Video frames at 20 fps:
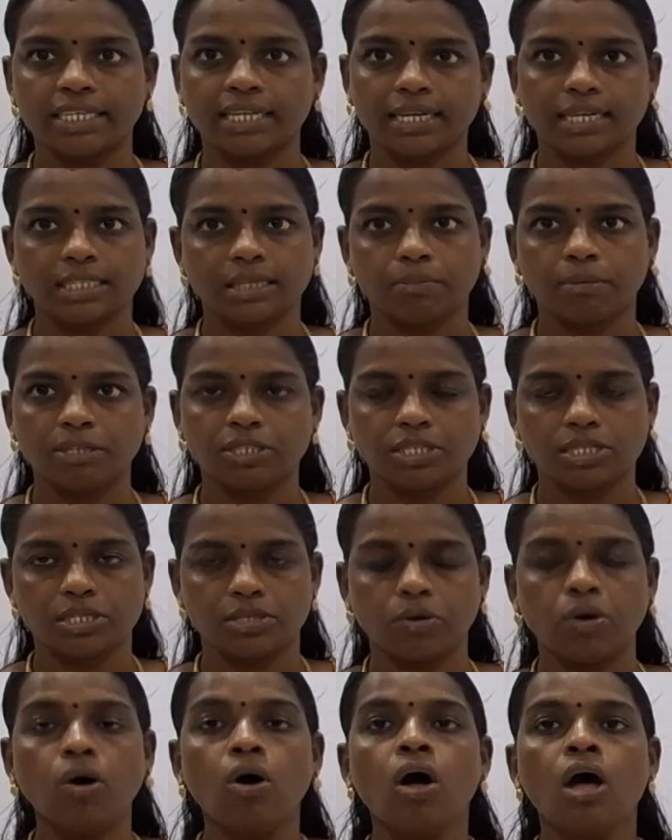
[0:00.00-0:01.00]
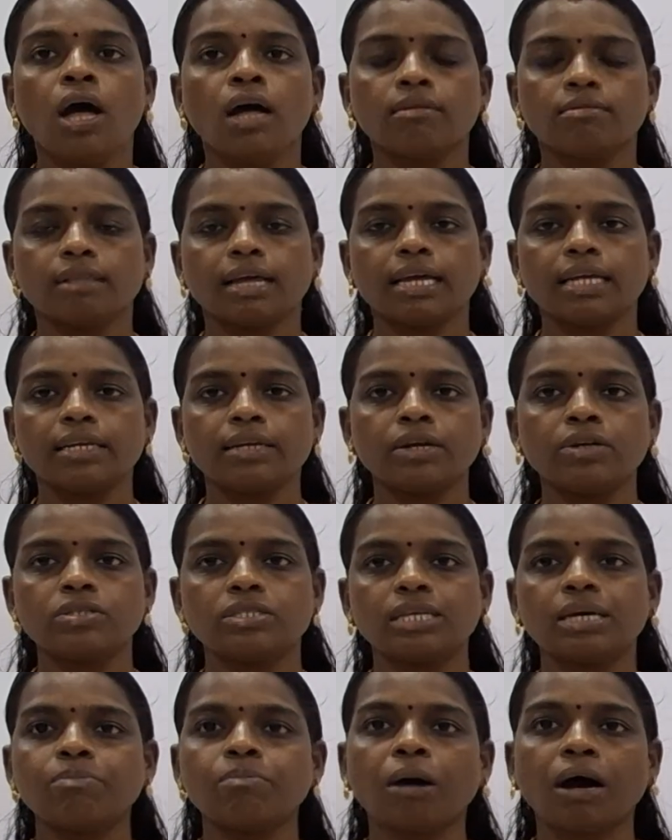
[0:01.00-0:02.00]
against the British, they
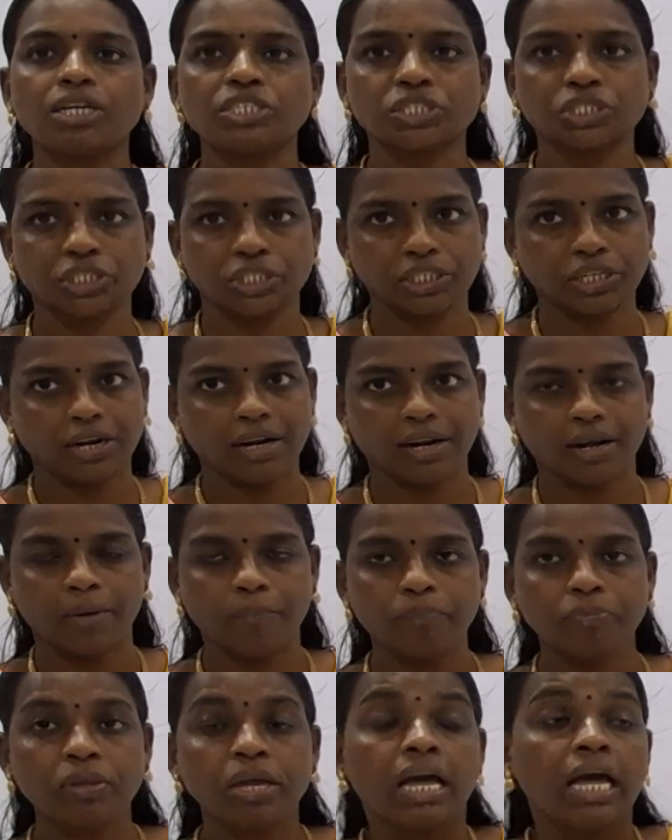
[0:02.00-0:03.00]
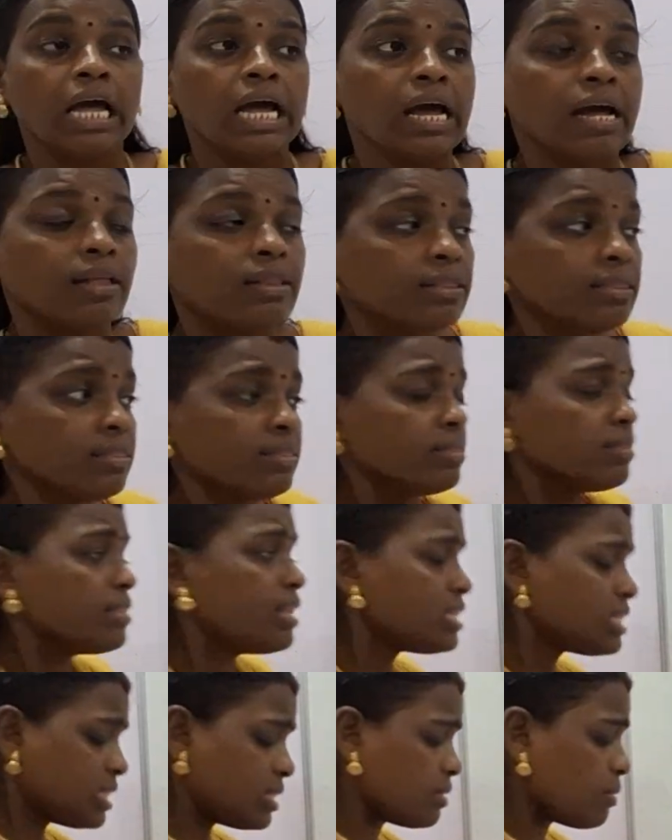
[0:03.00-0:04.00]
introduced the martial law.
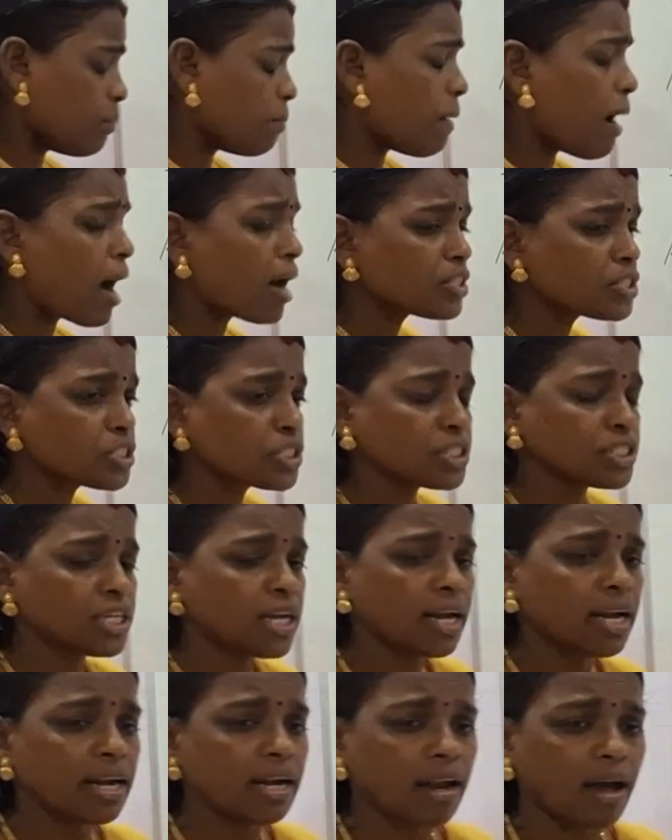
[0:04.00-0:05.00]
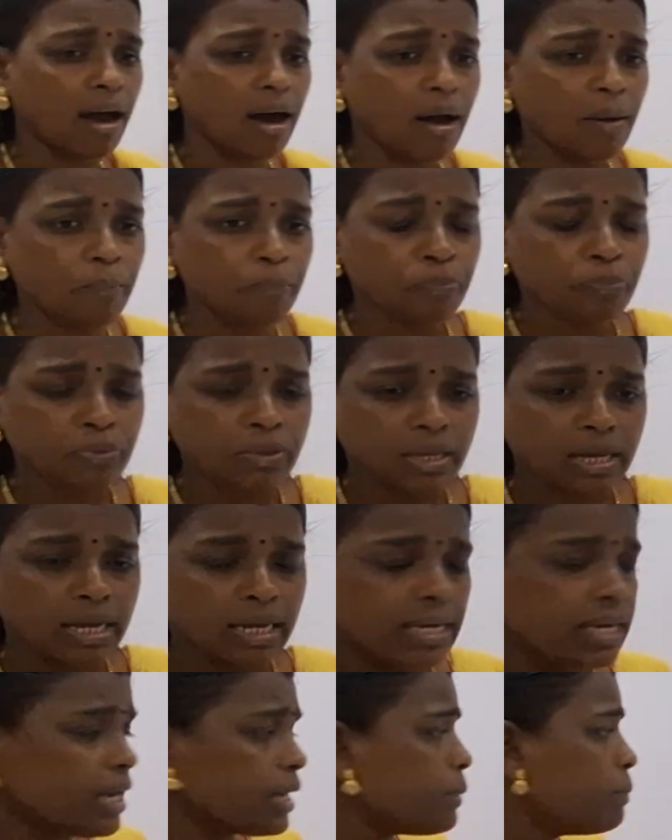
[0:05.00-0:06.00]
This martial law
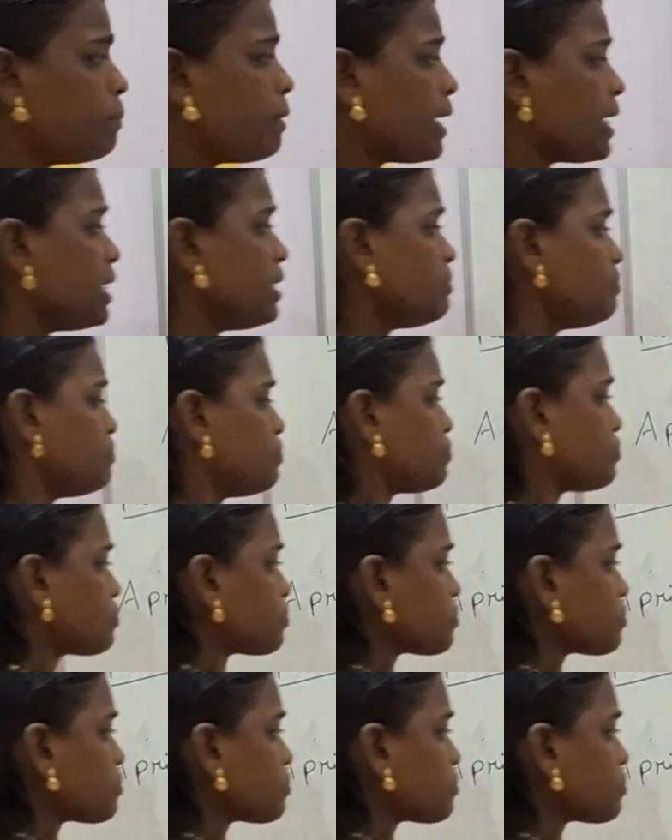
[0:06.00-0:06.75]
led by